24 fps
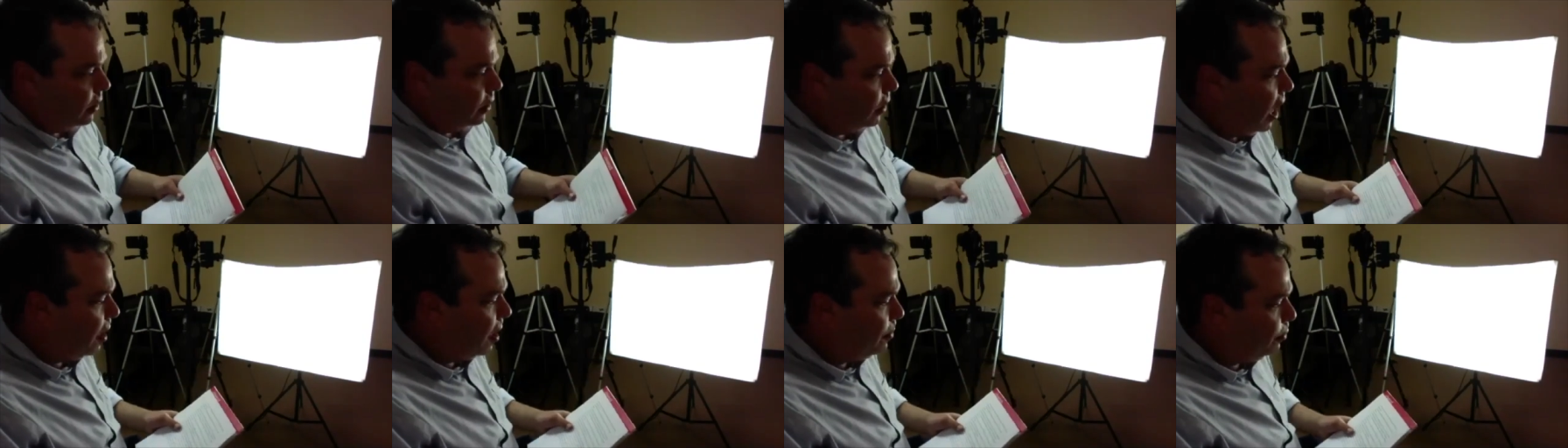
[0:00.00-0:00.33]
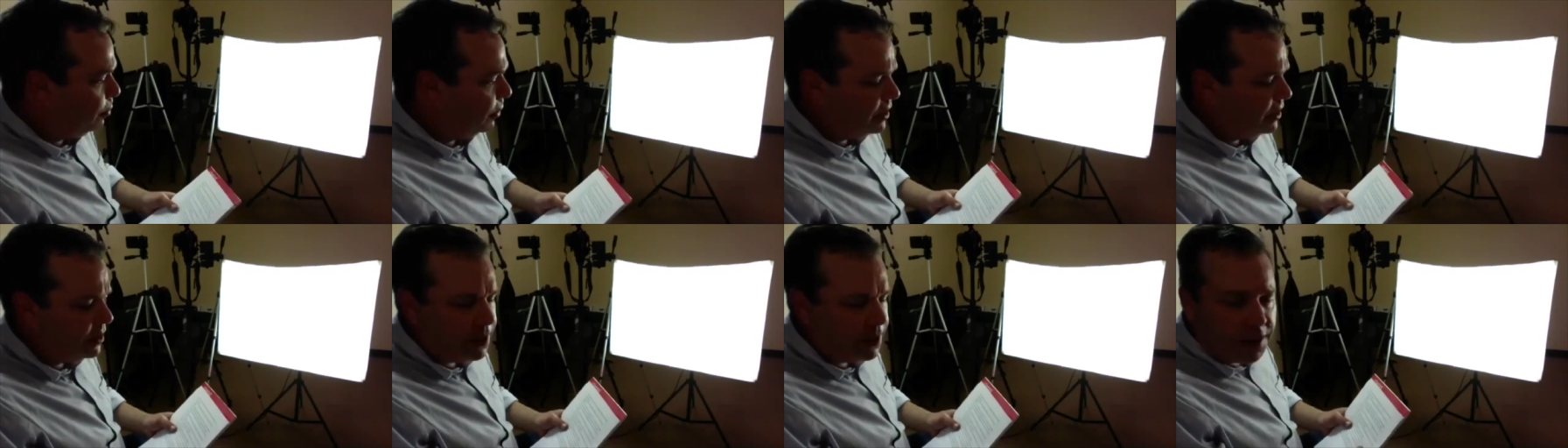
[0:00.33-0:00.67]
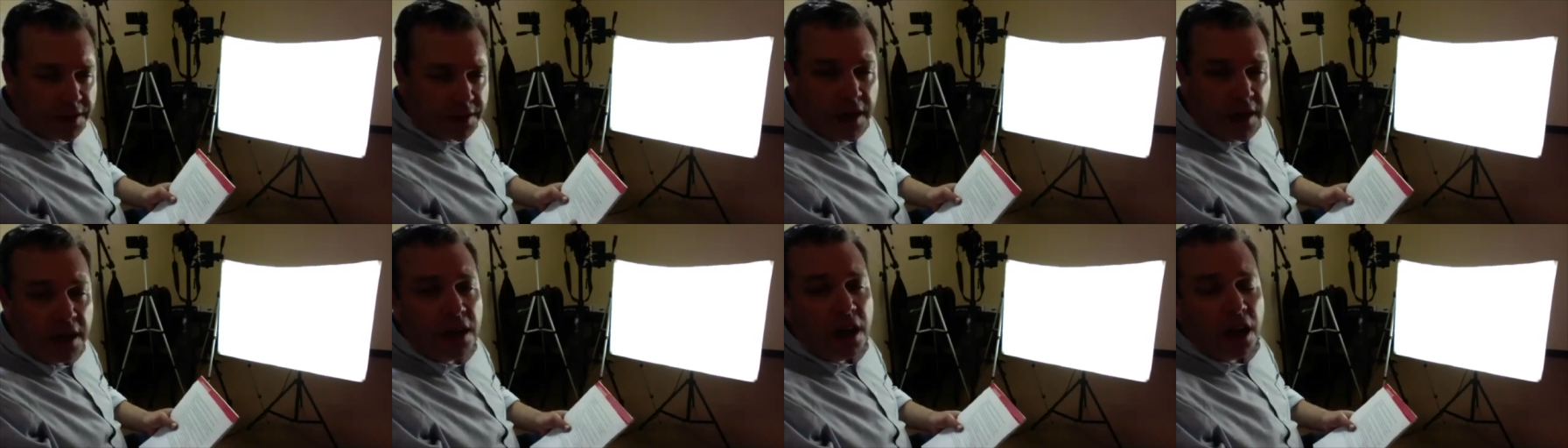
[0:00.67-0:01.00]
a lot of
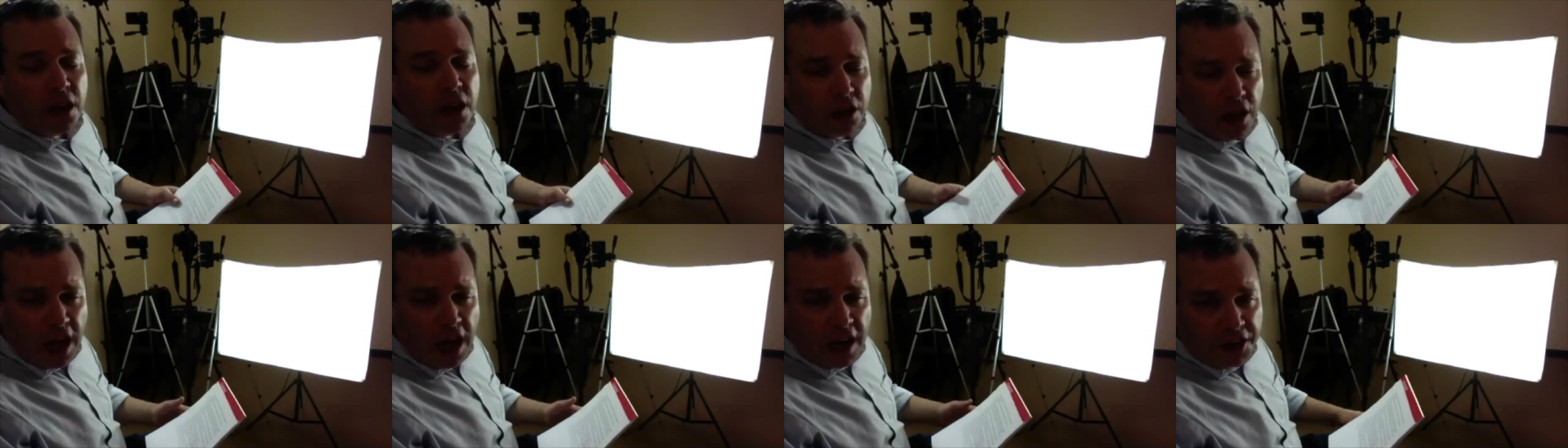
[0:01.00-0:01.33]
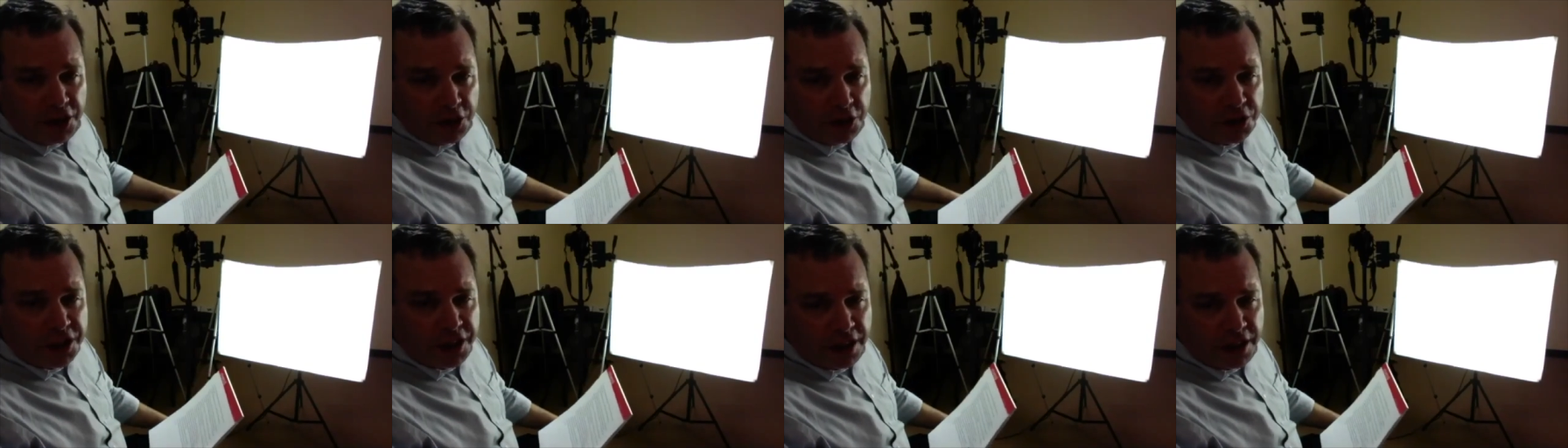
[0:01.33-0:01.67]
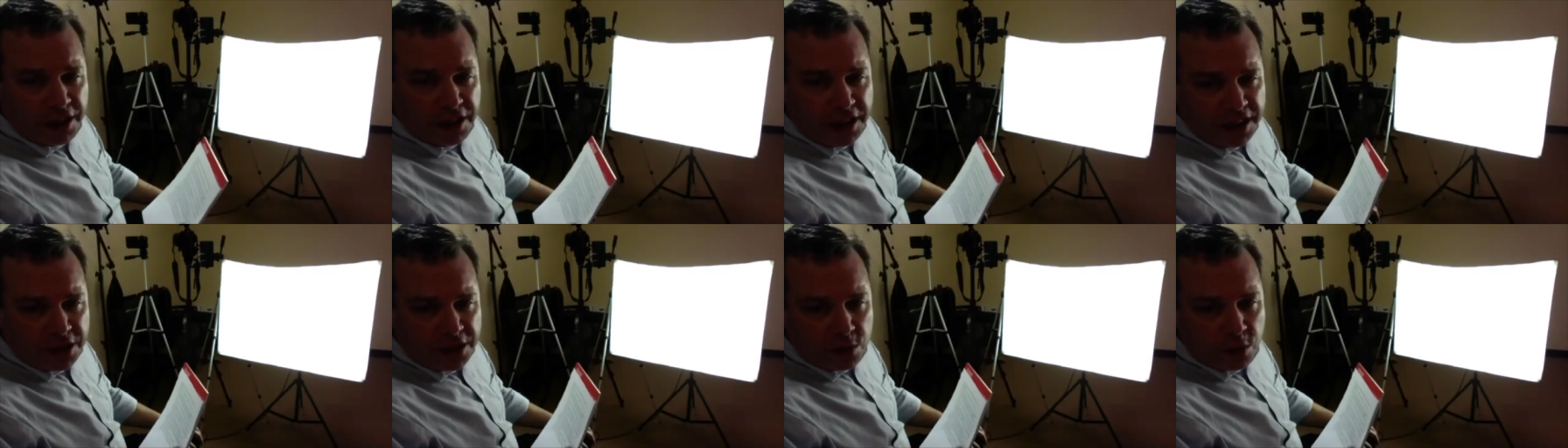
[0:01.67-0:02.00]
places, a lot of
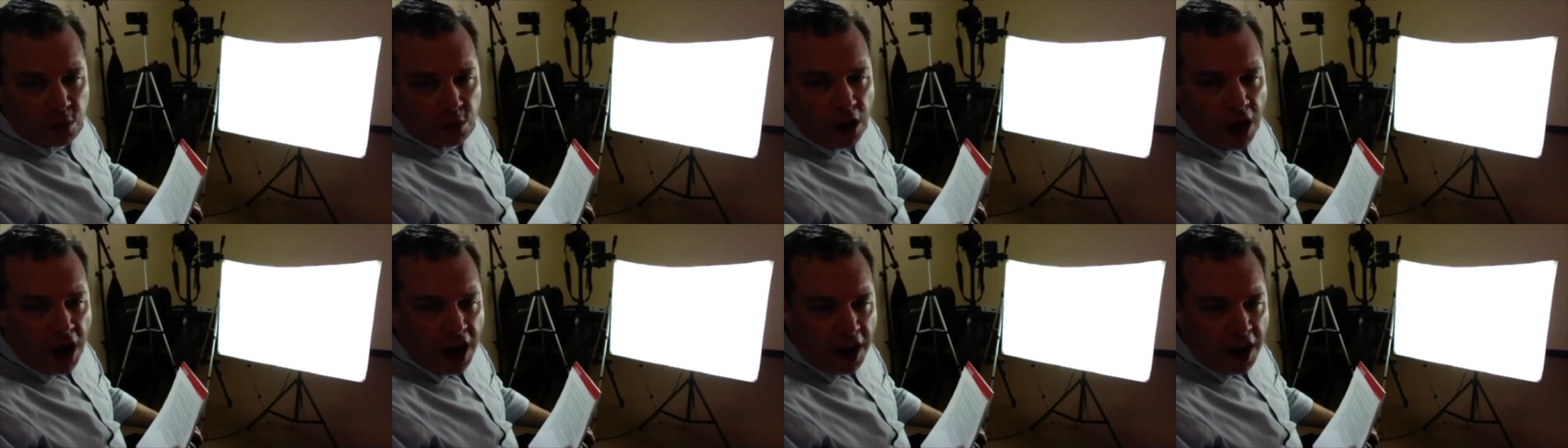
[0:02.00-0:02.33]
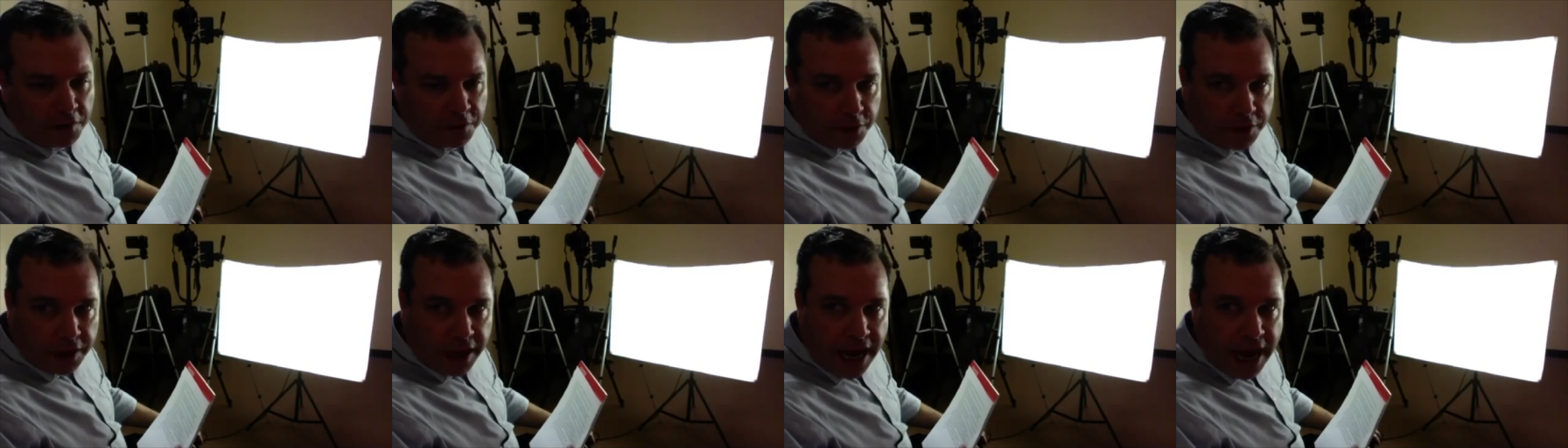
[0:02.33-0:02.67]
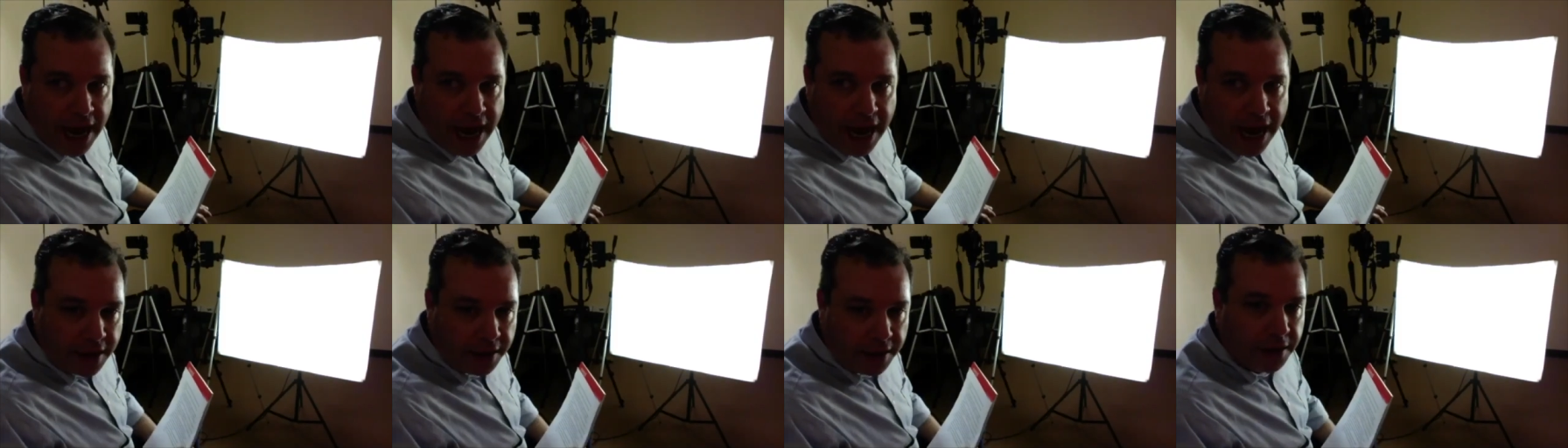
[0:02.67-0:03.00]
utilities will offer
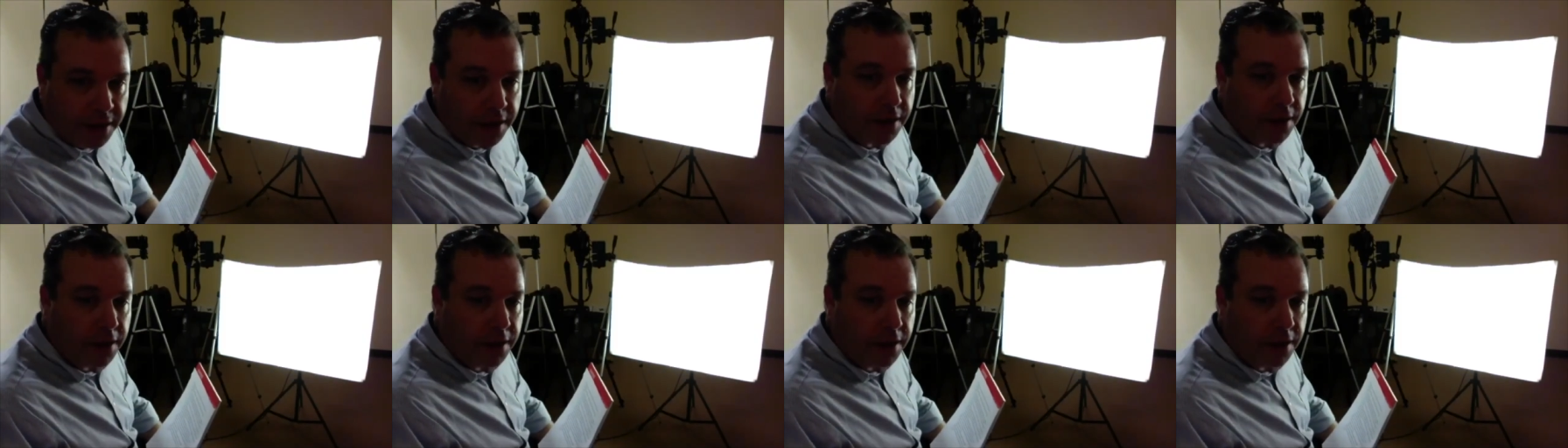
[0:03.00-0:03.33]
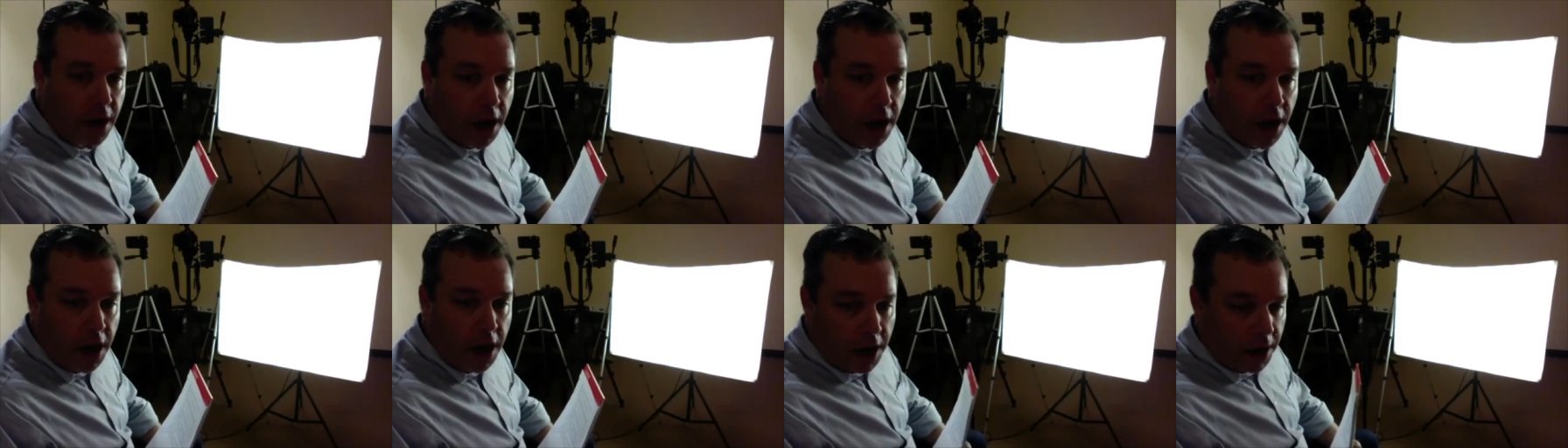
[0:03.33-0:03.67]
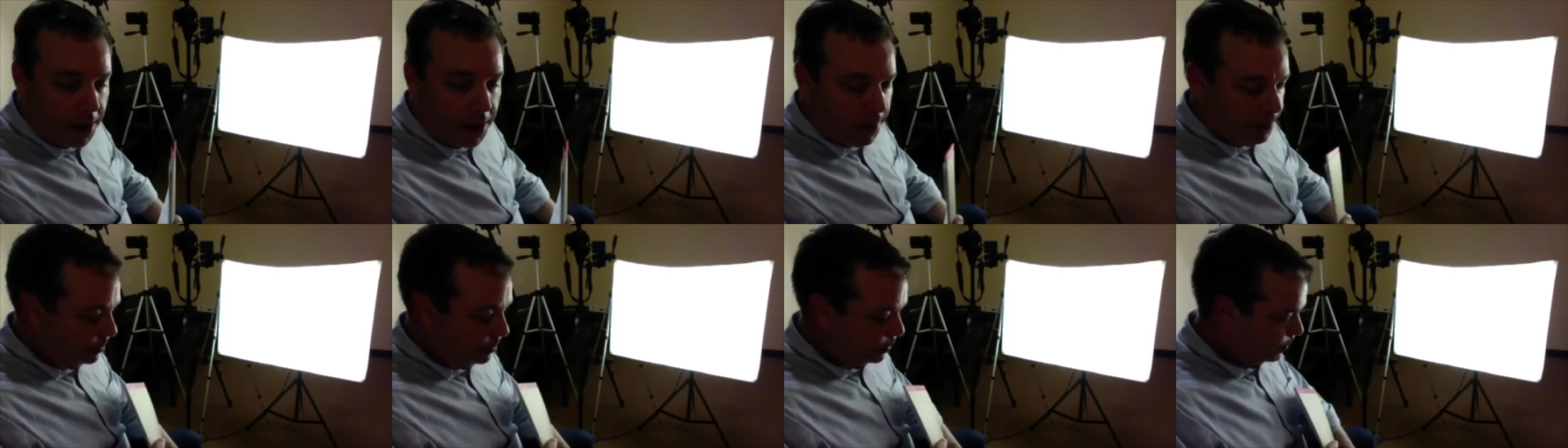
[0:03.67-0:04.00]
that.
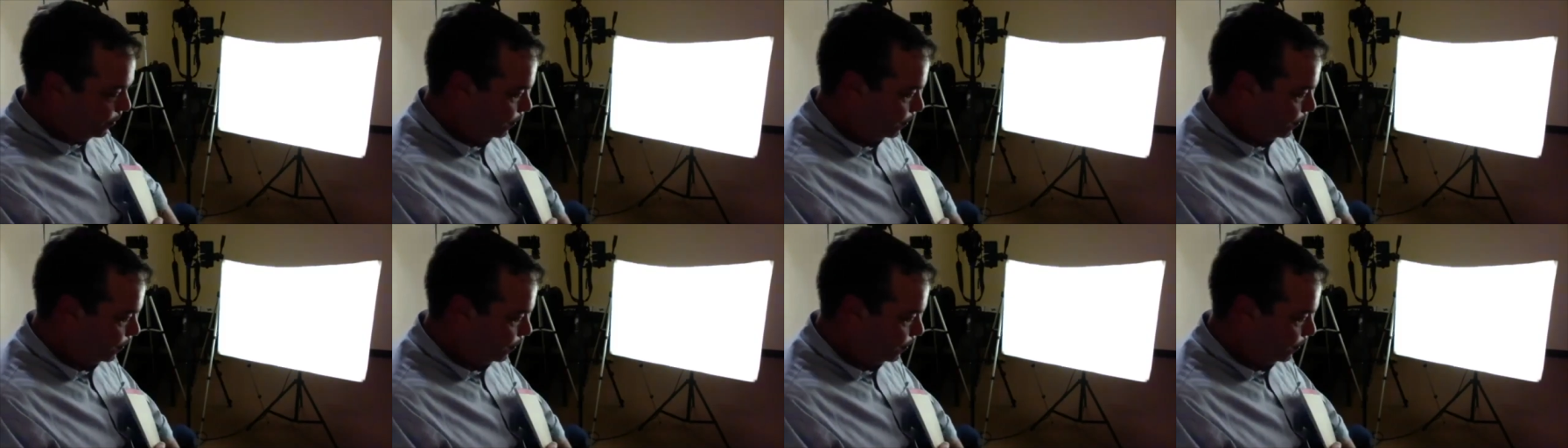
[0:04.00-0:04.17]
Um,